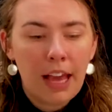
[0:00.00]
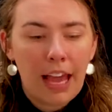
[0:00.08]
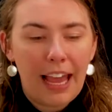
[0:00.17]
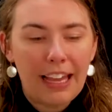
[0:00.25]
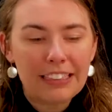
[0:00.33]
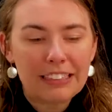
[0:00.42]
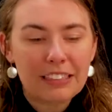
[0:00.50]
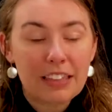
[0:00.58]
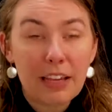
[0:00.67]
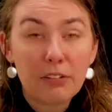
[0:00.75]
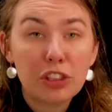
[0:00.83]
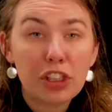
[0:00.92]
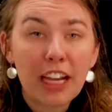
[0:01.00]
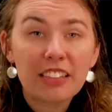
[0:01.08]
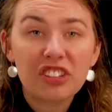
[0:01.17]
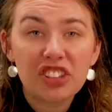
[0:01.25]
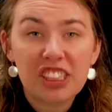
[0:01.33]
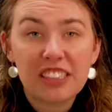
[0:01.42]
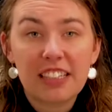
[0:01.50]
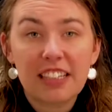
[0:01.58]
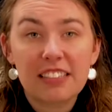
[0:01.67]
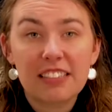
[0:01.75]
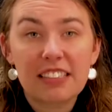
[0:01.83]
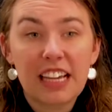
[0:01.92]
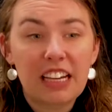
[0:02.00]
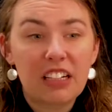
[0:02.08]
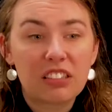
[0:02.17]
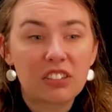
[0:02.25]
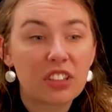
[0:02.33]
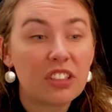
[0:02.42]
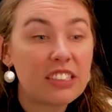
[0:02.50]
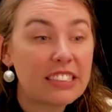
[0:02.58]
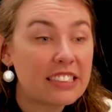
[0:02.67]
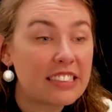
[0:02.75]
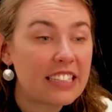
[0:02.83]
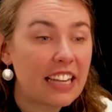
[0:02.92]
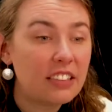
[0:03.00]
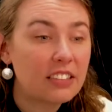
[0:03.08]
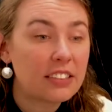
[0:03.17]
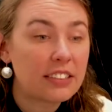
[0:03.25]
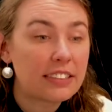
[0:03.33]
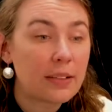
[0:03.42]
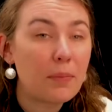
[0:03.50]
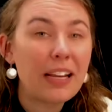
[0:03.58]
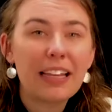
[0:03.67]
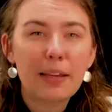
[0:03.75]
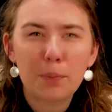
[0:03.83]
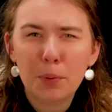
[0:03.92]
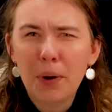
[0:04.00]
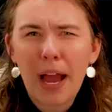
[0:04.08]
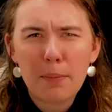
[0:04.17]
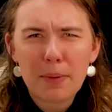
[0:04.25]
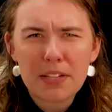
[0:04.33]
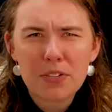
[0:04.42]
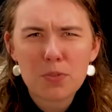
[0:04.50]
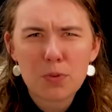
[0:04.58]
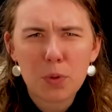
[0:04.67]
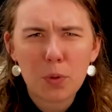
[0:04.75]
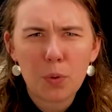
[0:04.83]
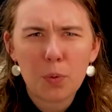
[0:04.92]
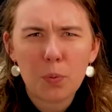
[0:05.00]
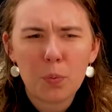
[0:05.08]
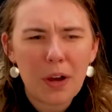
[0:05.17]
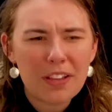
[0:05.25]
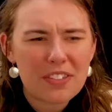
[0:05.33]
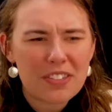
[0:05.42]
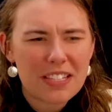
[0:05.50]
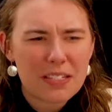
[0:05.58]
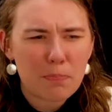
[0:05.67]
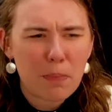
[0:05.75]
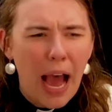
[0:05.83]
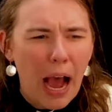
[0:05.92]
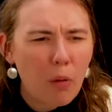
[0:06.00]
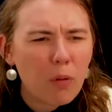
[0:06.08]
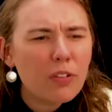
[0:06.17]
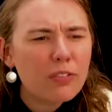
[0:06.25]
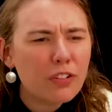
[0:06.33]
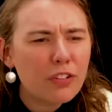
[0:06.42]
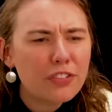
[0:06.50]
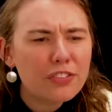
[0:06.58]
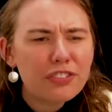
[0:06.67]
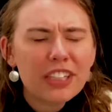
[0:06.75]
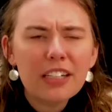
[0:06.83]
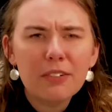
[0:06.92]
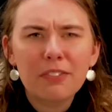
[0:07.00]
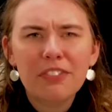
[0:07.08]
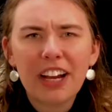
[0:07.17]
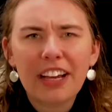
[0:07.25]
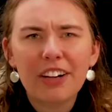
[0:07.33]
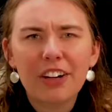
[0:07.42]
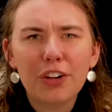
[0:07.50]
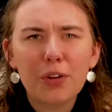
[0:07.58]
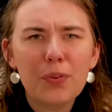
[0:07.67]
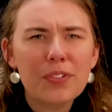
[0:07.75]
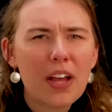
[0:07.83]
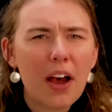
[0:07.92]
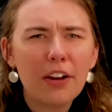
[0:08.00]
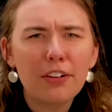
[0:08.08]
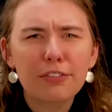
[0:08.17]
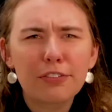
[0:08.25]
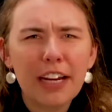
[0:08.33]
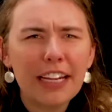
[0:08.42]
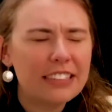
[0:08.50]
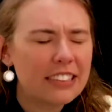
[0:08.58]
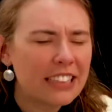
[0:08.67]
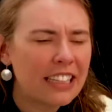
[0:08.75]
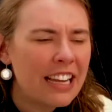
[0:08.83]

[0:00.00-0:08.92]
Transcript: And they reject Jesus and turn instead to somebody like Barabbas, who was this powerful freedom fighter who was unafraid to